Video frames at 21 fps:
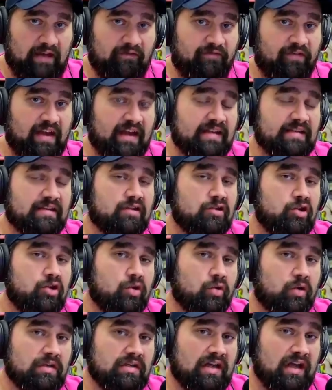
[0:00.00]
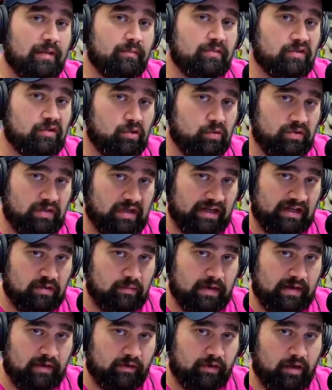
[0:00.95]
FX and New York Times' new
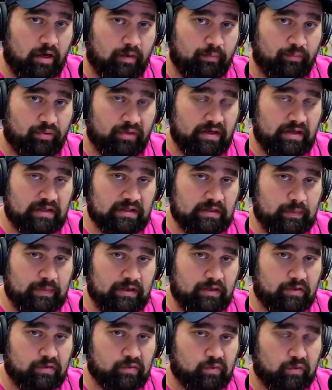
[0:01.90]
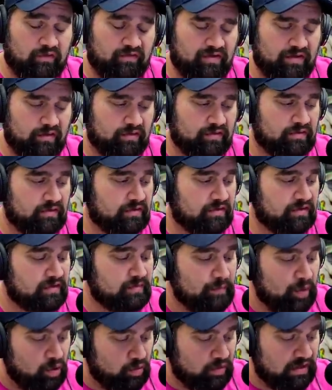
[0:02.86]
documentary on Britney Spears reveals the
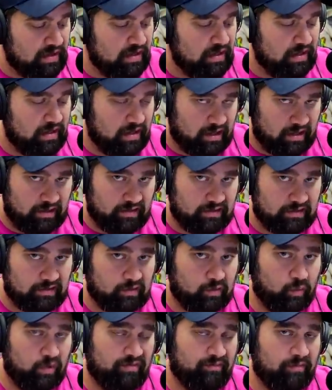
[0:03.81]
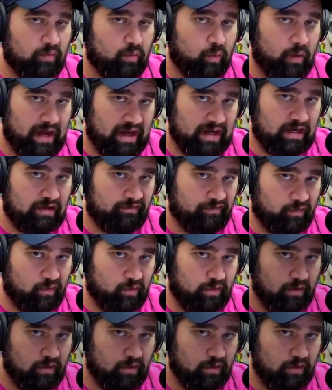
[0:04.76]
smoking guns we've been waiting